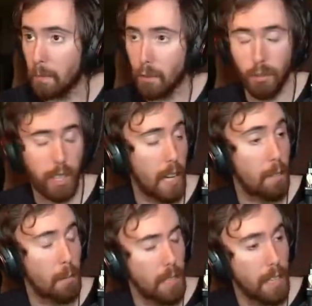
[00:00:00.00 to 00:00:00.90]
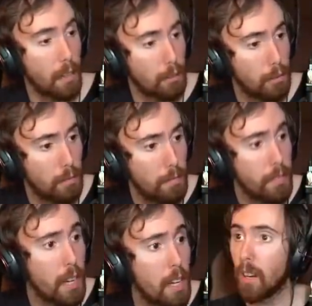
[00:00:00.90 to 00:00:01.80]
just like everybody else.
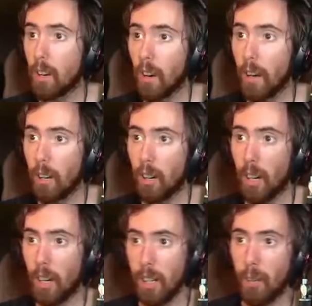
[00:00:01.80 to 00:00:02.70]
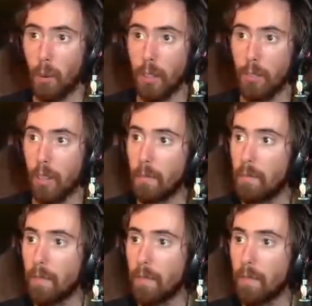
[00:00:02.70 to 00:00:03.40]
All right, all right, I'll get away this time.